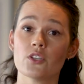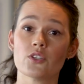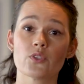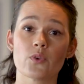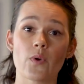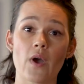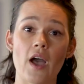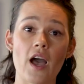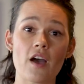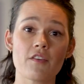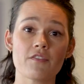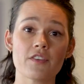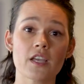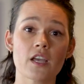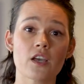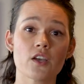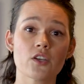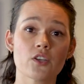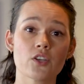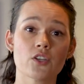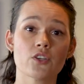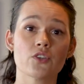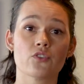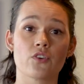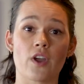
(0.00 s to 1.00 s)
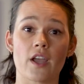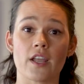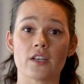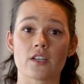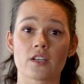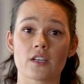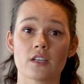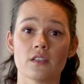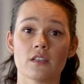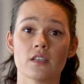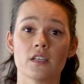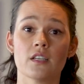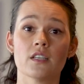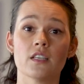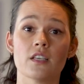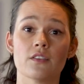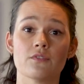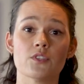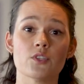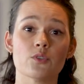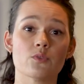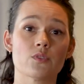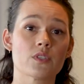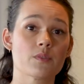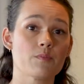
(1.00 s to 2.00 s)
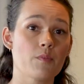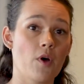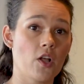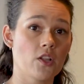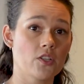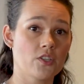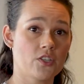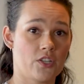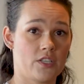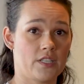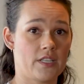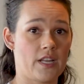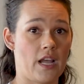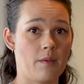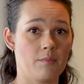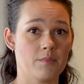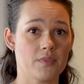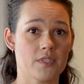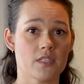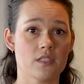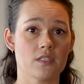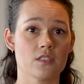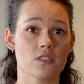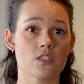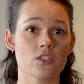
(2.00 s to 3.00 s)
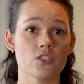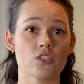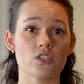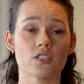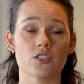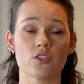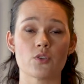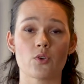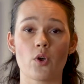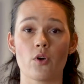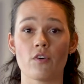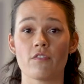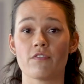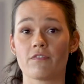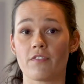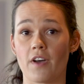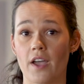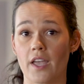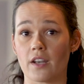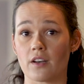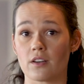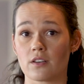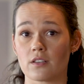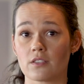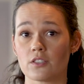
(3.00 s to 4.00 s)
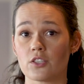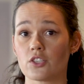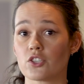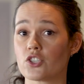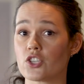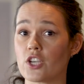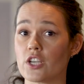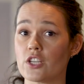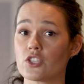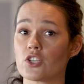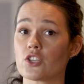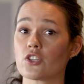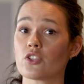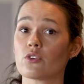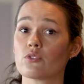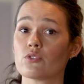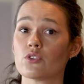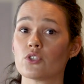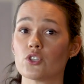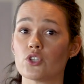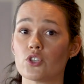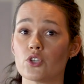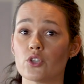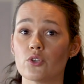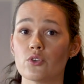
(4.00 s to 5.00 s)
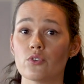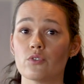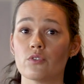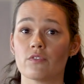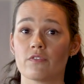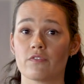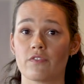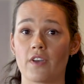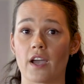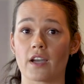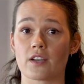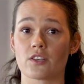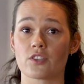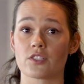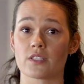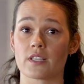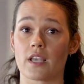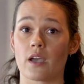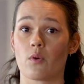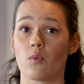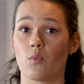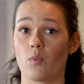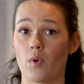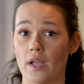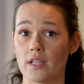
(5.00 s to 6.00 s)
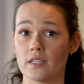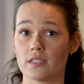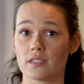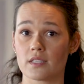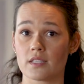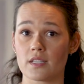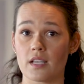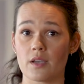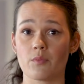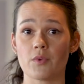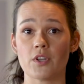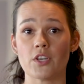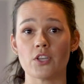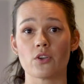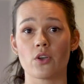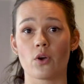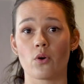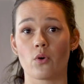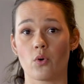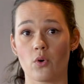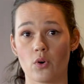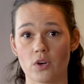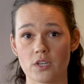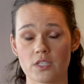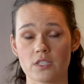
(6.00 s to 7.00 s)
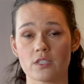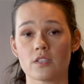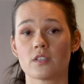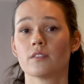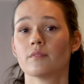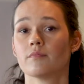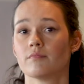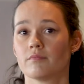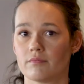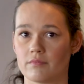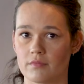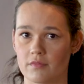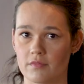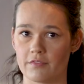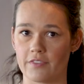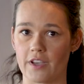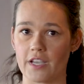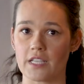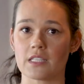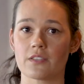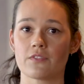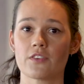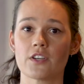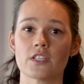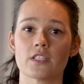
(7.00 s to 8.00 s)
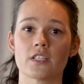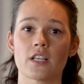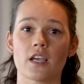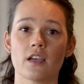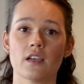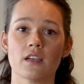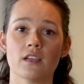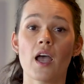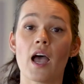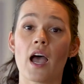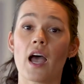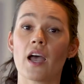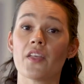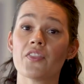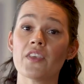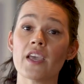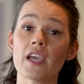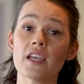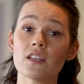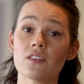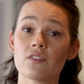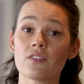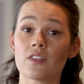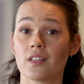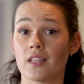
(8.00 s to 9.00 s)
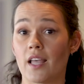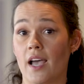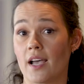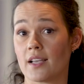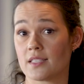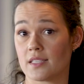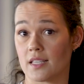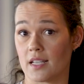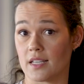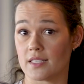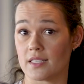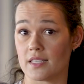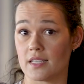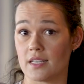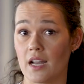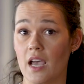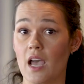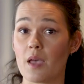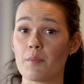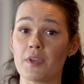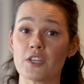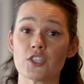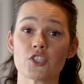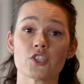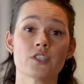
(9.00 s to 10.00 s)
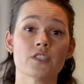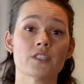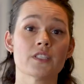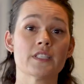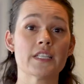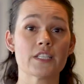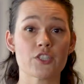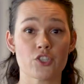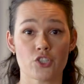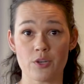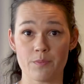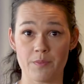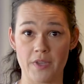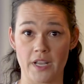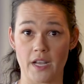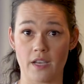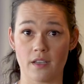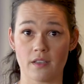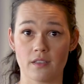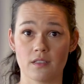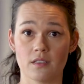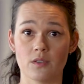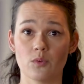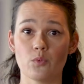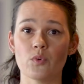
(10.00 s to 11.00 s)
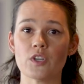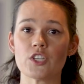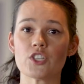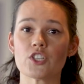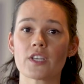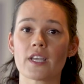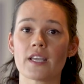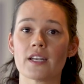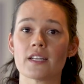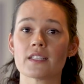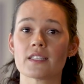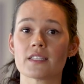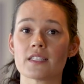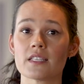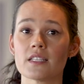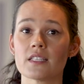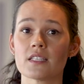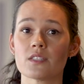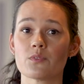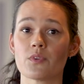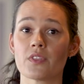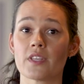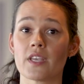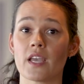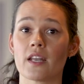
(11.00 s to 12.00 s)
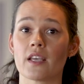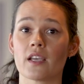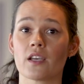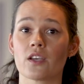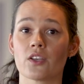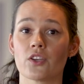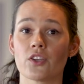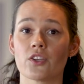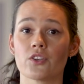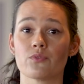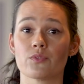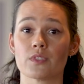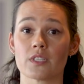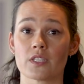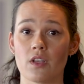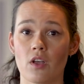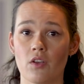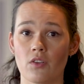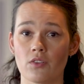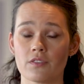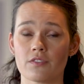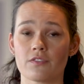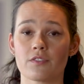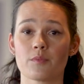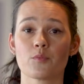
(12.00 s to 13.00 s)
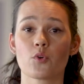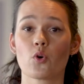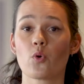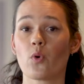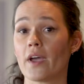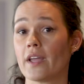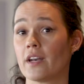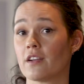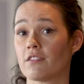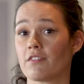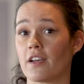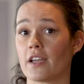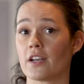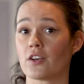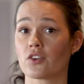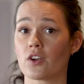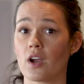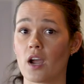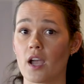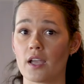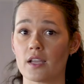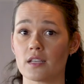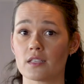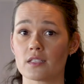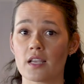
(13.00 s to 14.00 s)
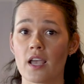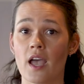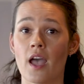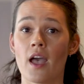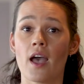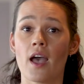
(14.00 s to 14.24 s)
So having a good grinder gives you smaller steps, since as you go finer, you're changing those two factors at once. And when you go coarser, vice versa. At the end of the last lesson, I mentioned distributing, which can assist with getting a good result from quite a fine grind,